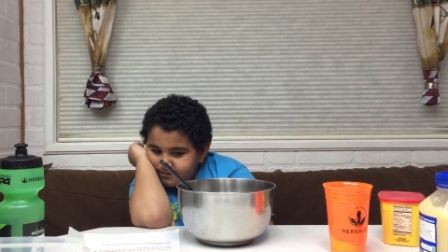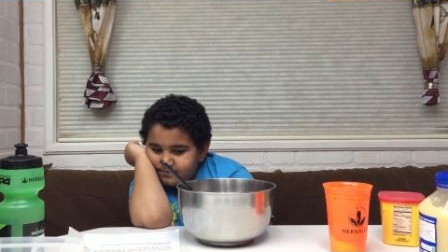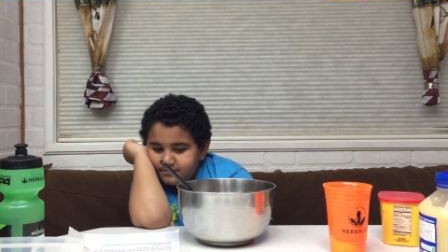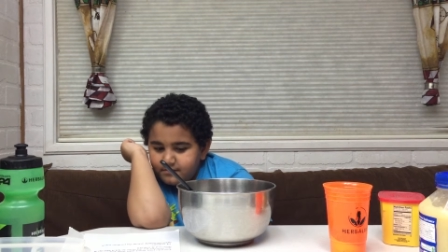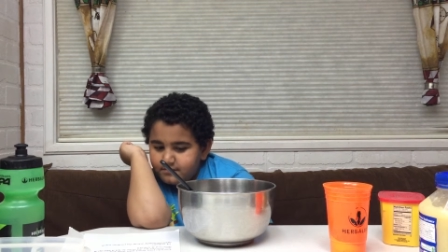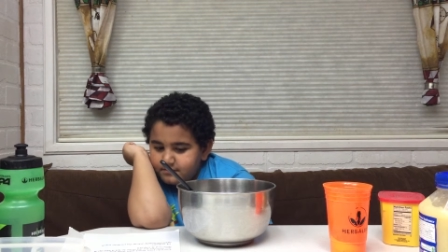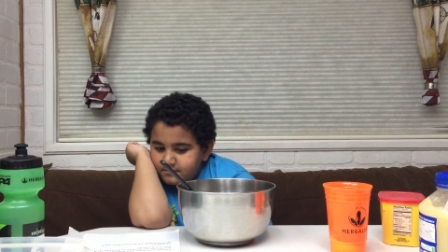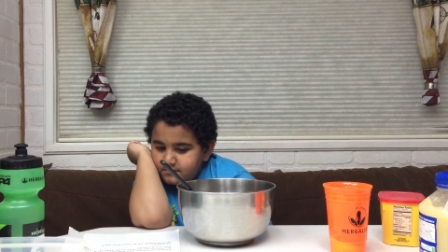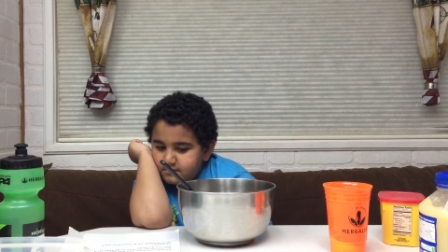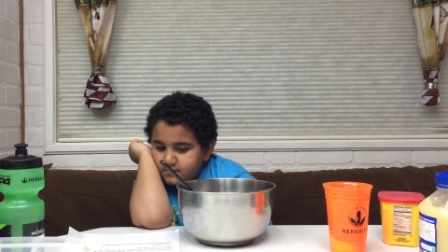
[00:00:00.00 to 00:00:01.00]
And what's
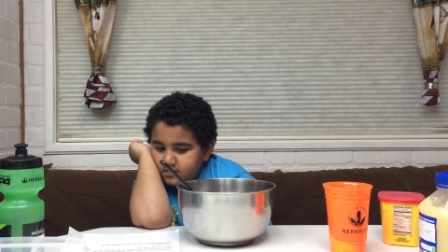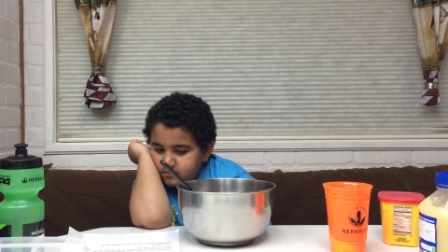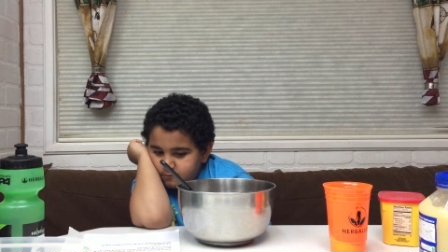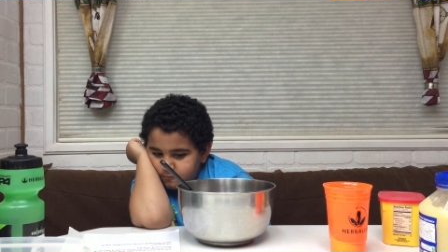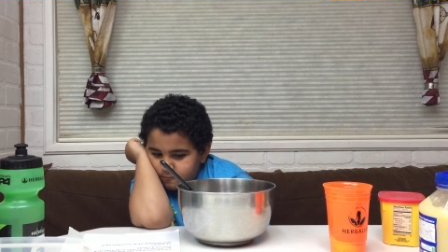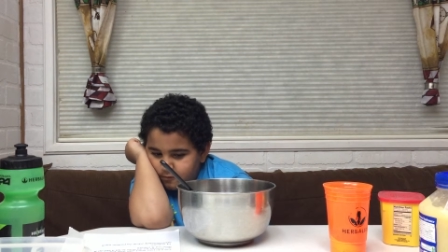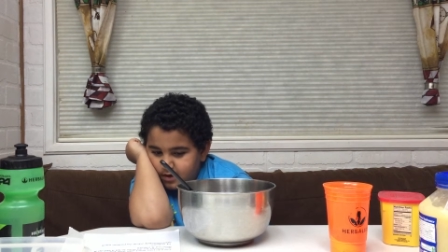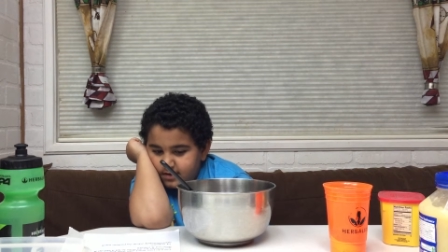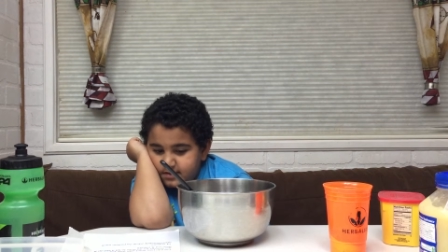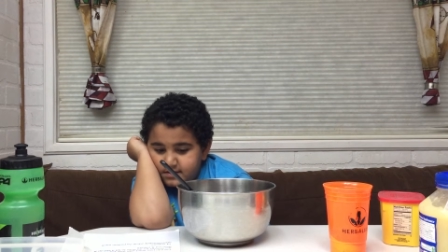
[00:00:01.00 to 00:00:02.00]
next?
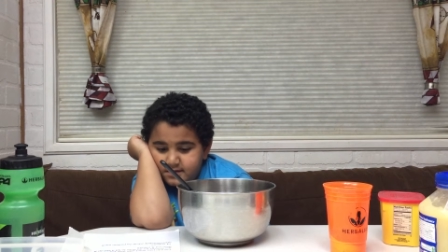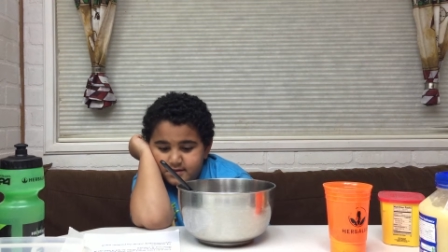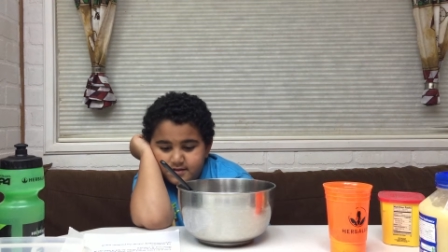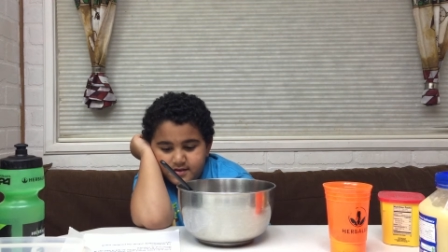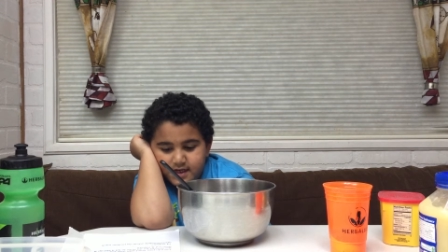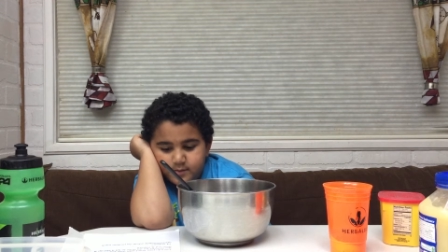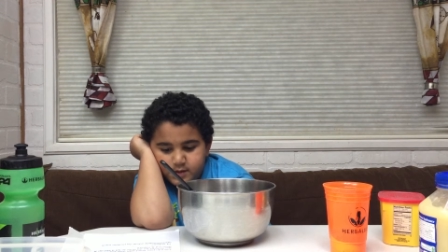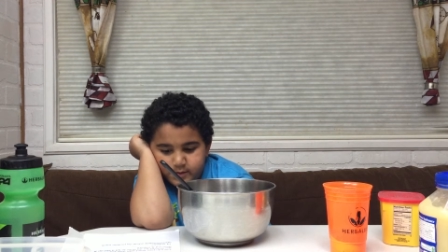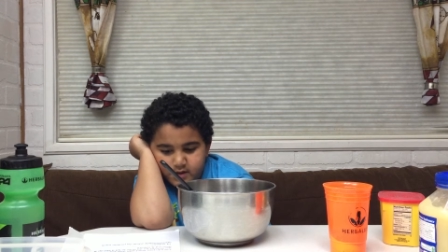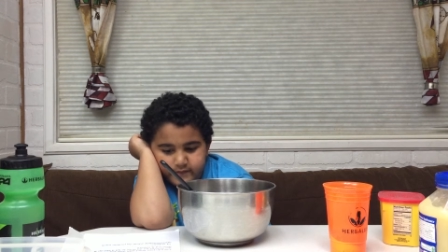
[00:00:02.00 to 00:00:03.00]
1
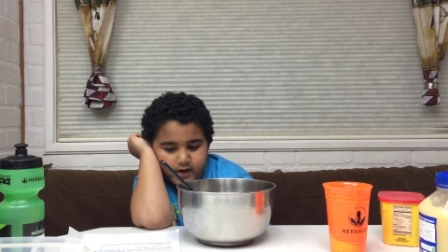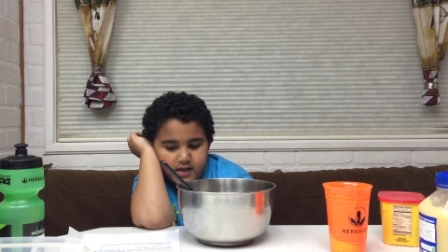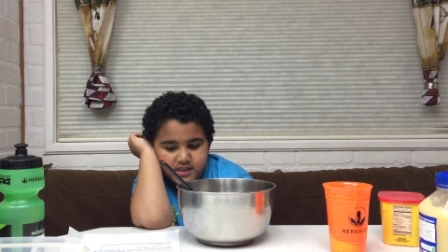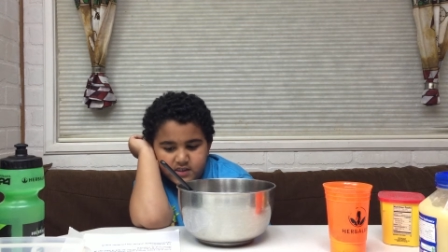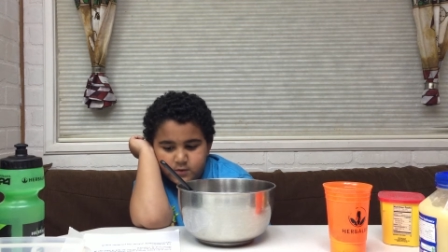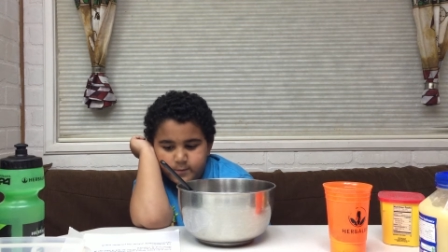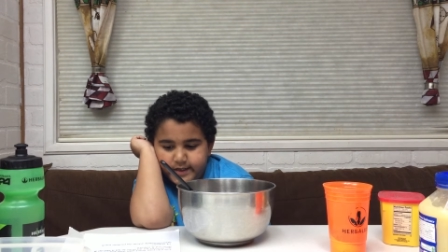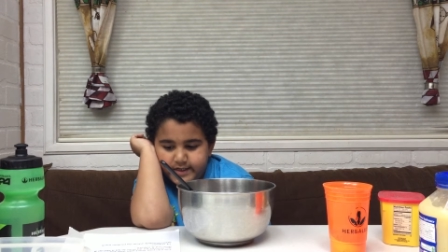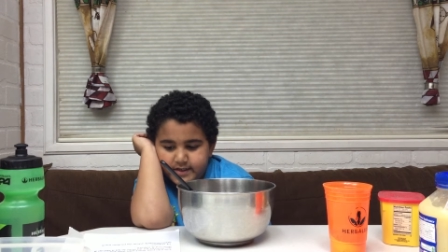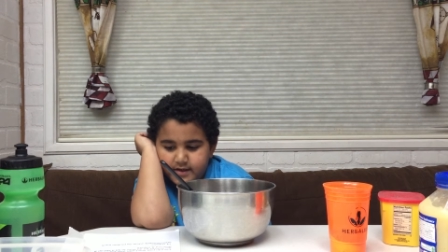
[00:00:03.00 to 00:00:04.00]
tablespoon of
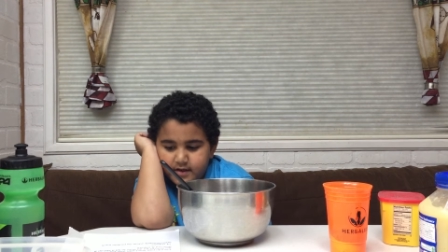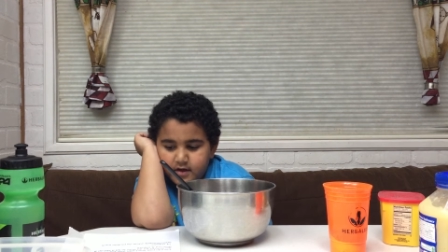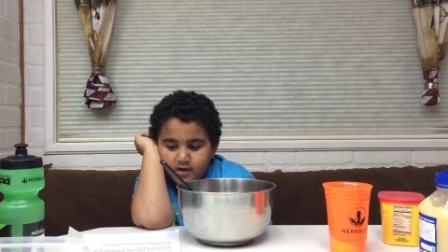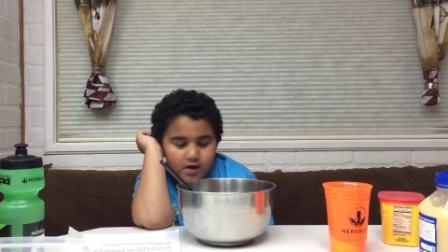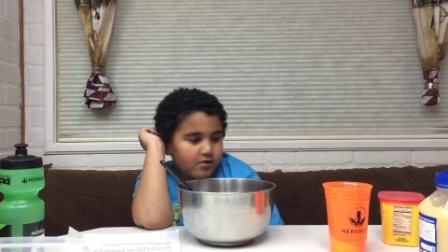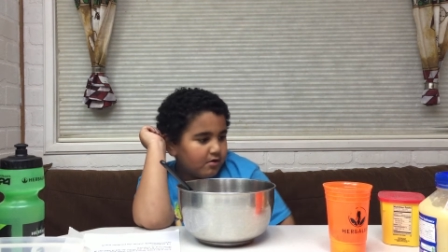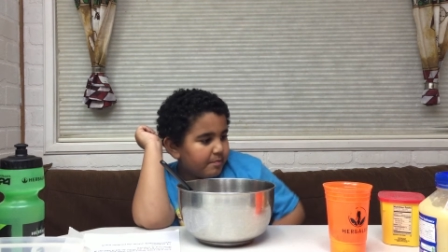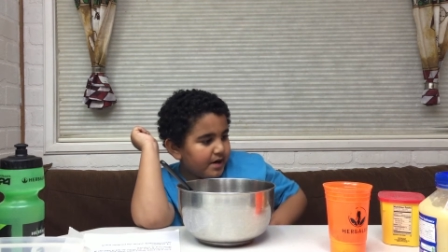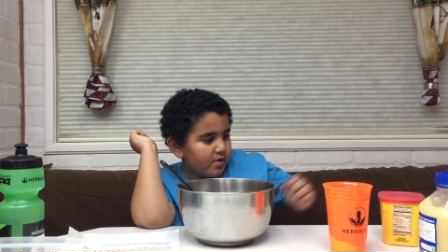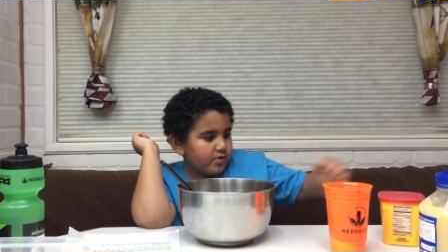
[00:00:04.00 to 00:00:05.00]
unsweet cocoa
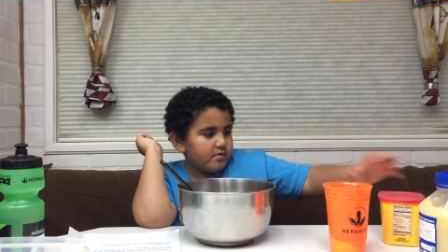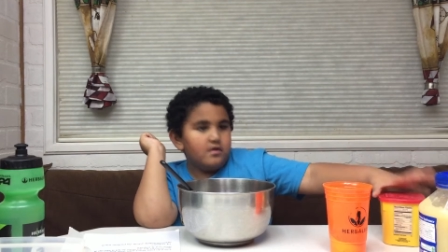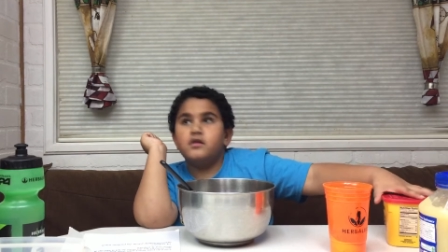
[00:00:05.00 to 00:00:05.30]
powder.